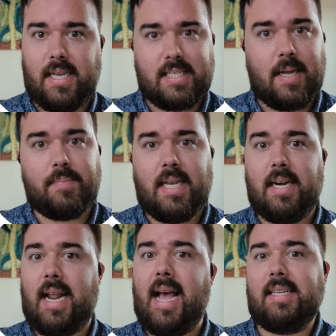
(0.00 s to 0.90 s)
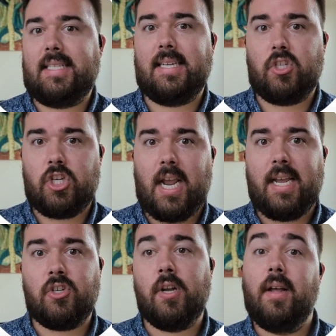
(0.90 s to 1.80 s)
gets updated and as things
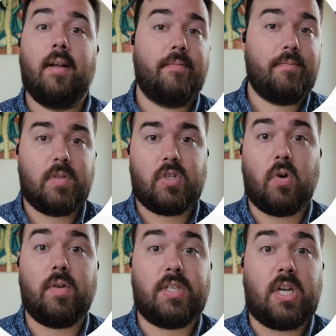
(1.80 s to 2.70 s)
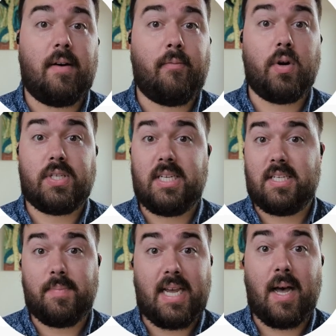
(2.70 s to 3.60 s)
change, certain softwares need
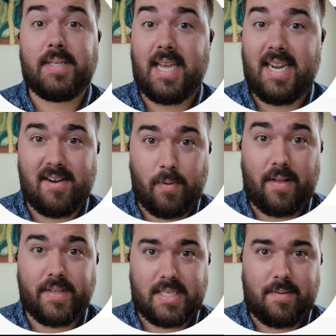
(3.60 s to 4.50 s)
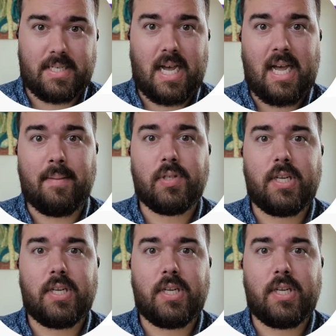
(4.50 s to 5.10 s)
to be updated around the same time.